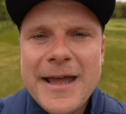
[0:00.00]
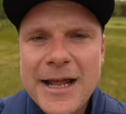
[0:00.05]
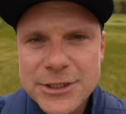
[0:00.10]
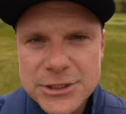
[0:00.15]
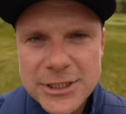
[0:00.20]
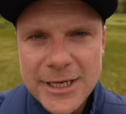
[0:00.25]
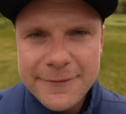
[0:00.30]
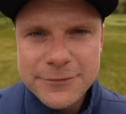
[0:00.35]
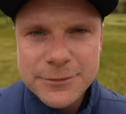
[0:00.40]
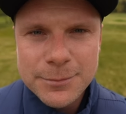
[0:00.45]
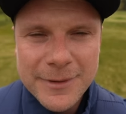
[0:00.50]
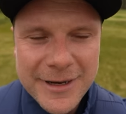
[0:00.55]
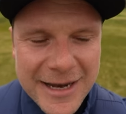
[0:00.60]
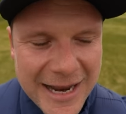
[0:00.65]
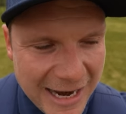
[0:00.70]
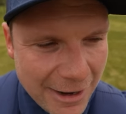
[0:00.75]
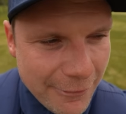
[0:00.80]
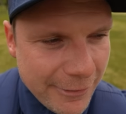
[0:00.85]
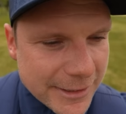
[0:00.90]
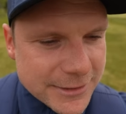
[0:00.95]
actually have some
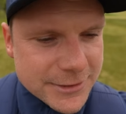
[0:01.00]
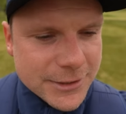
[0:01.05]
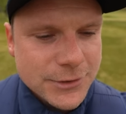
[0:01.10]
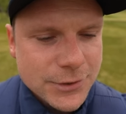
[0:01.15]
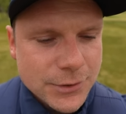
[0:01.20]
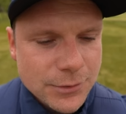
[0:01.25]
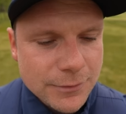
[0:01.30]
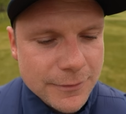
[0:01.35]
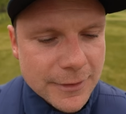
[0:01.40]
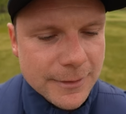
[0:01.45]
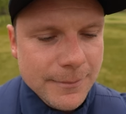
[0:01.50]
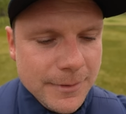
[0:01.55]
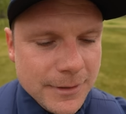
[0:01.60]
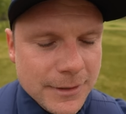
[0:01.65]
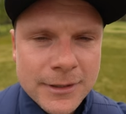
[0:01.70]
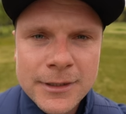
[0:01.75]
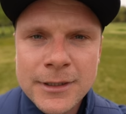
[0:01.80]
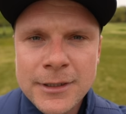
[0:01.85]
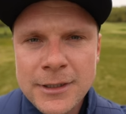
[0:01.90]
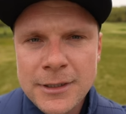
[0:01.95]
character to them,
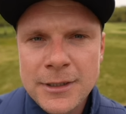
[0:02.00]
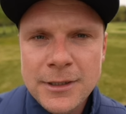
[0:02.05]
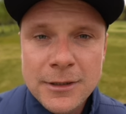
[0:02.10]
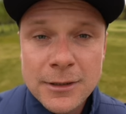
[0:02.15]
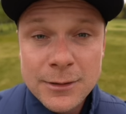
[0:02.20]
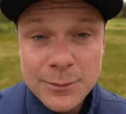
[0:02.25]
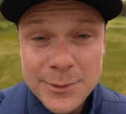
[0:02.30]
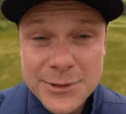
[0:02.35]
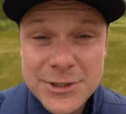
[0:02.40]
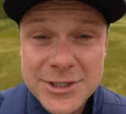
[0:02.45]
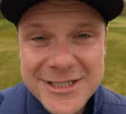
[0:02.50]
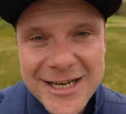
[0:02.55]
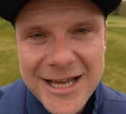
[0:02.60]
which is